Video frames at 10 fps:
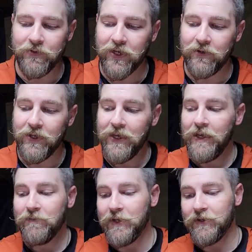I'm gonna,
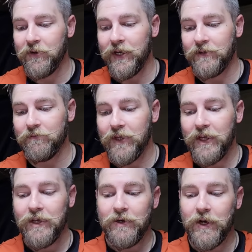gonna go ahead and
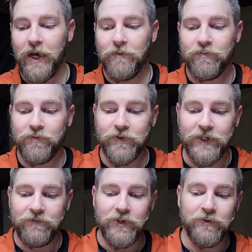uh,
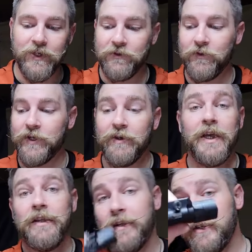preview this for you.
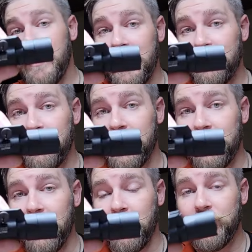This
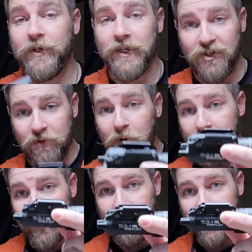X300 Ultra gets
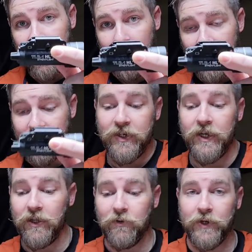smoked every day by this
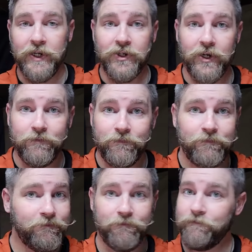TLR-1HL.
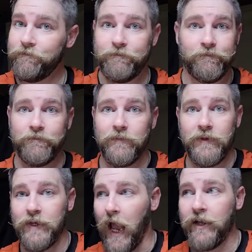
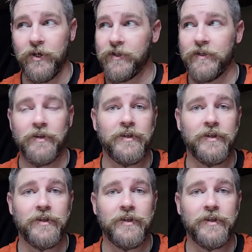Just because